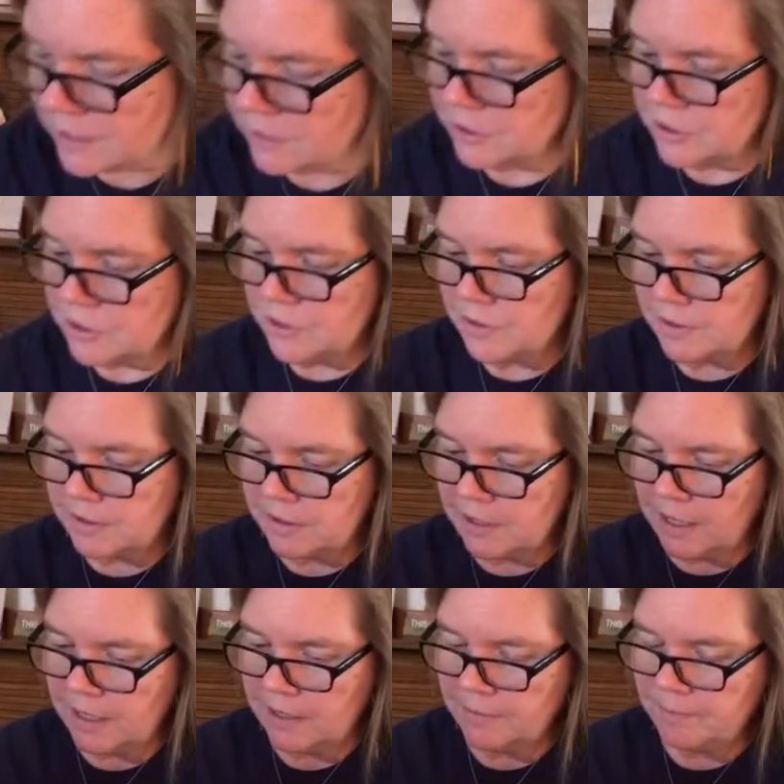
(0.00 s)
on the
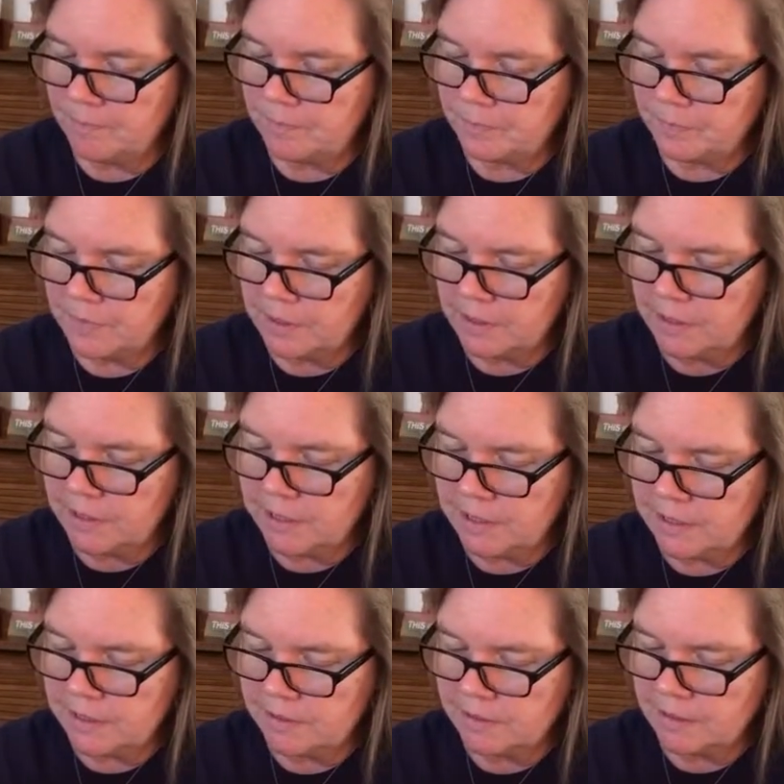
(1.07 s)
newsstand, it
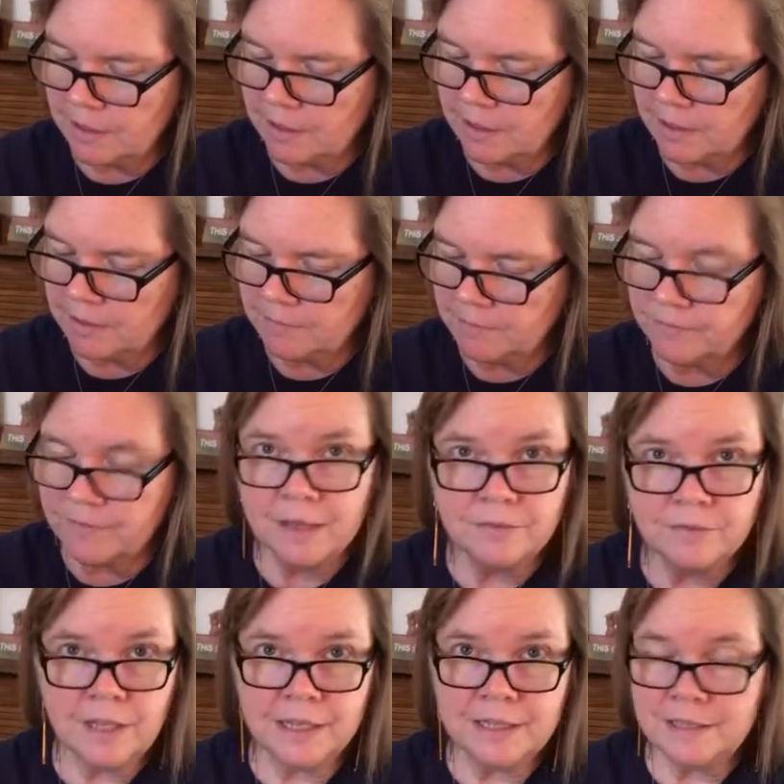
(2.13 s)
is
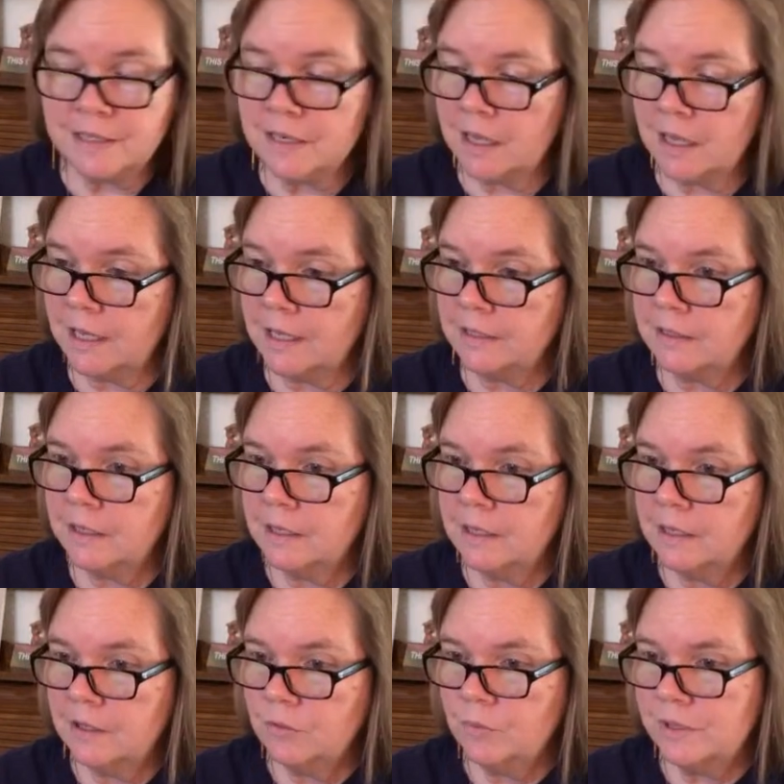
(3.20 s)
$5.99,
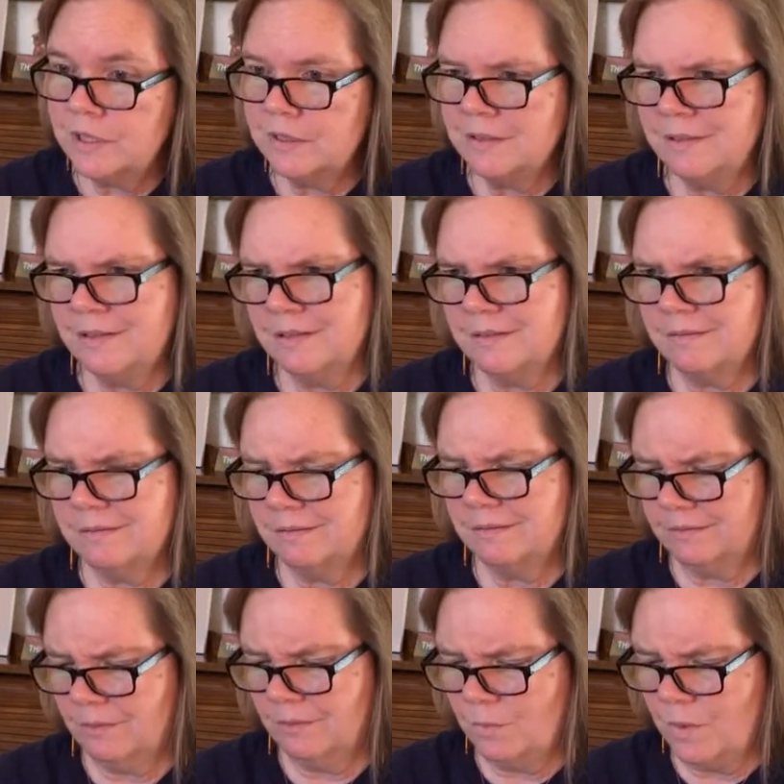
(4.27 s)
which is
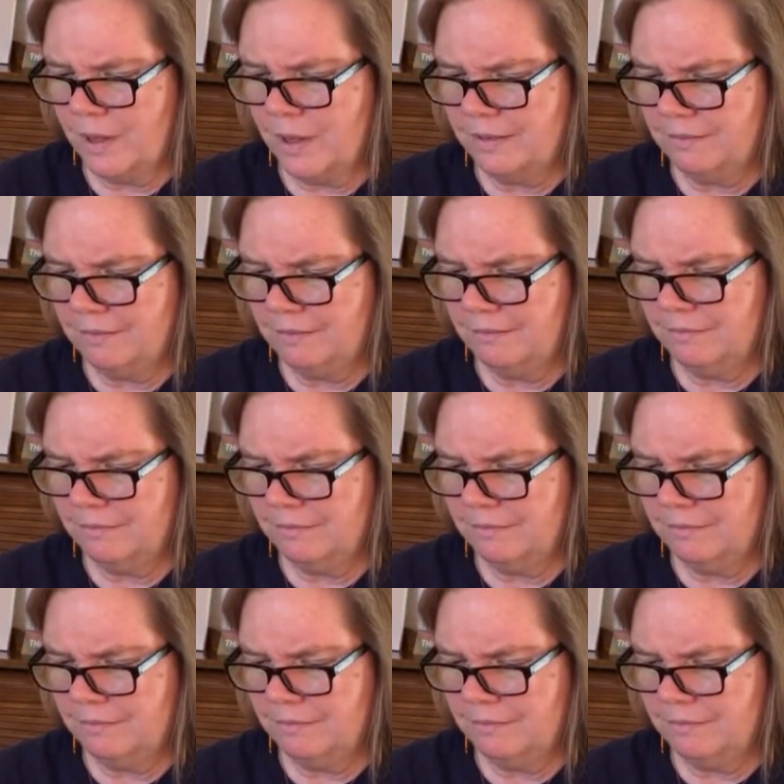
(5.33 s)
what,